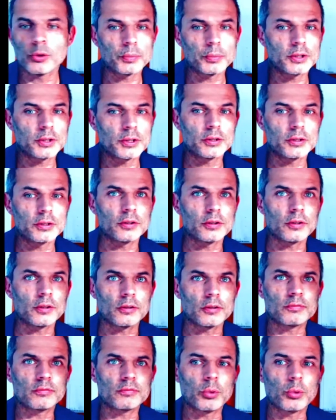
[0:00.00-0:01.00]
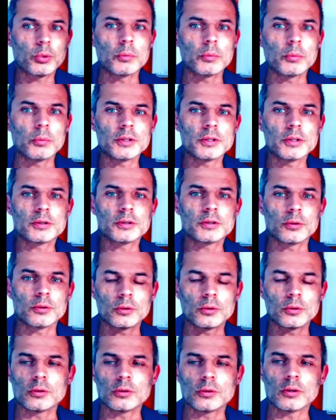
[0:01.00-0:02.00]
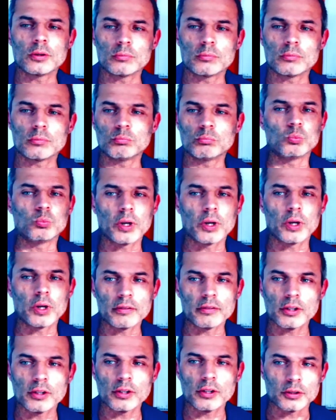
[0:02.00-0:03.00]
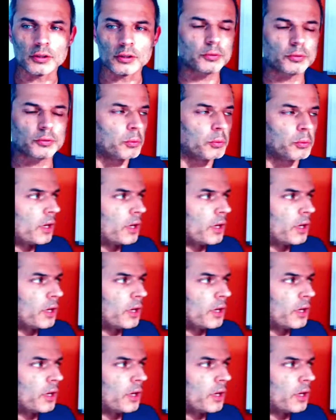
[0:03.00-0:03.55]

properties of polymers or whatever else we